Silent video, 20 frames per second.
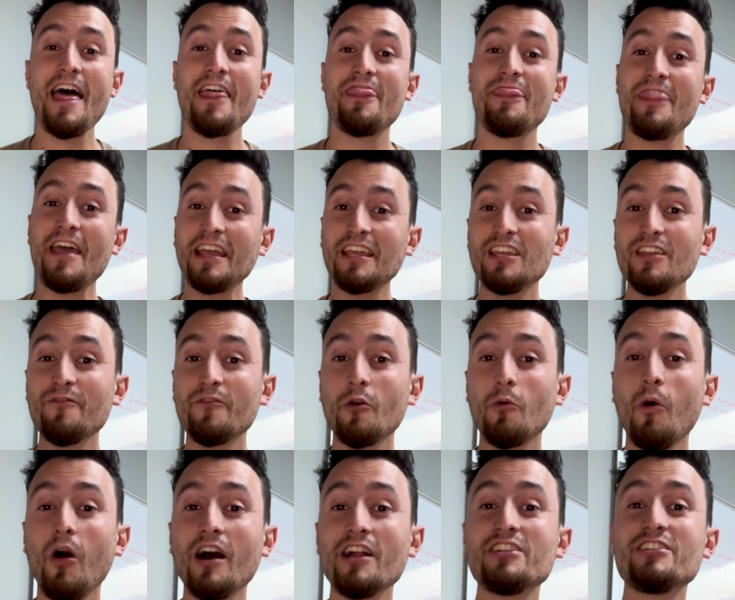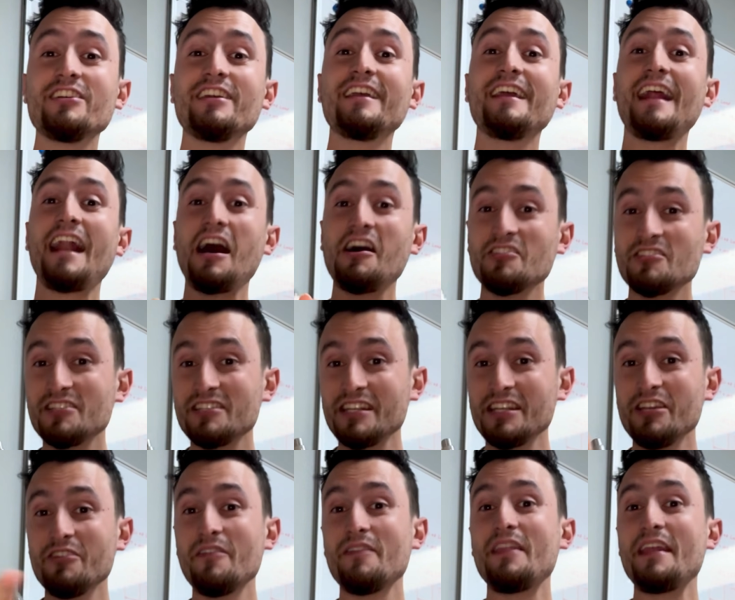Thank you for watching, and I'll see
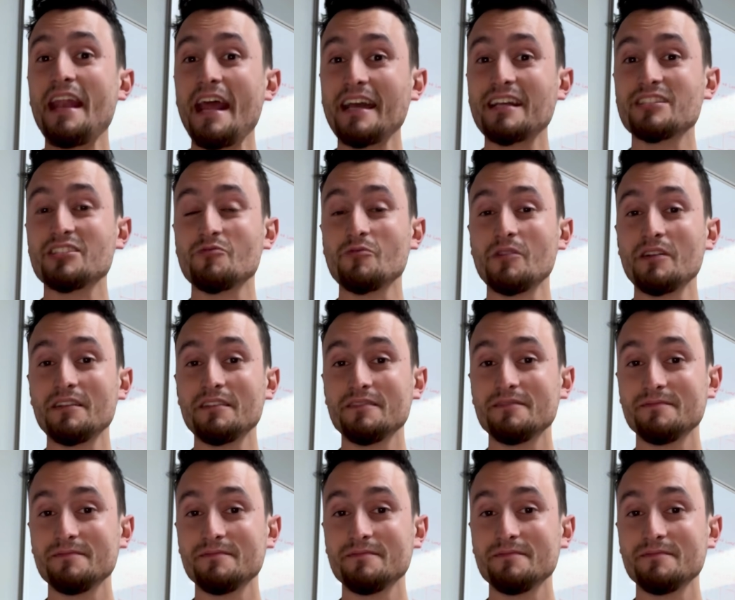you in the next one.